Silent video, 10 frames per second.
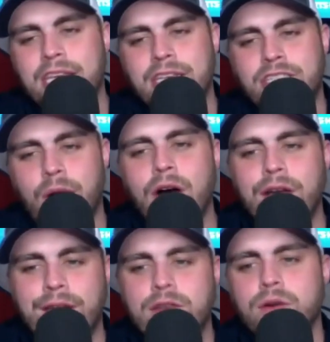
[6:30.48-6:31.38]
So I'll
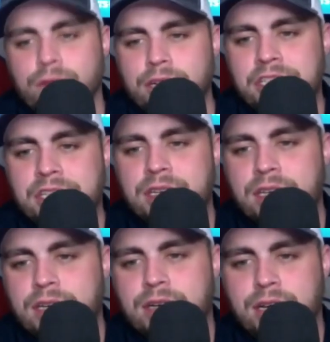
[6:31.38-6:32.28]
give you a reason.
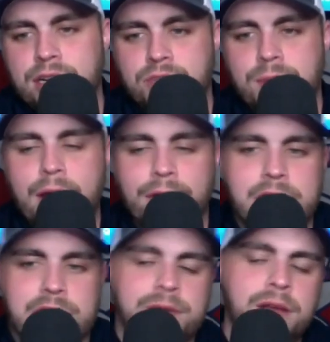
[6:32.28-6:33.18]
Here's my
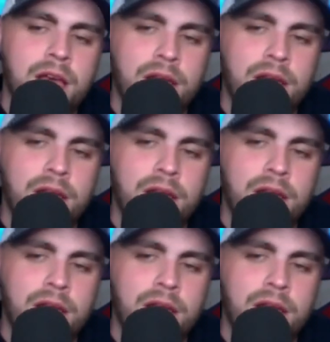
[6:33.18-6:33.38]
reason.